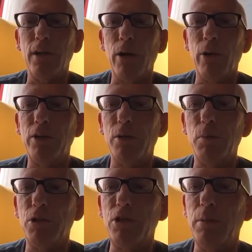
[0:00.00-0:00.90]
I write the
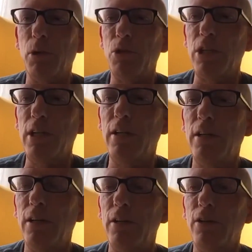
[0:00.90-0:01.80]
placebo scene
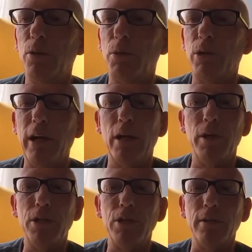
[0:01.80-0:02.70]
in the Dilbert
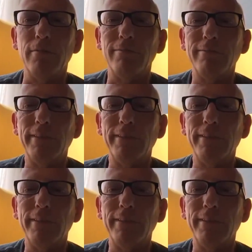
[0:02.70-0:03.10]
animation?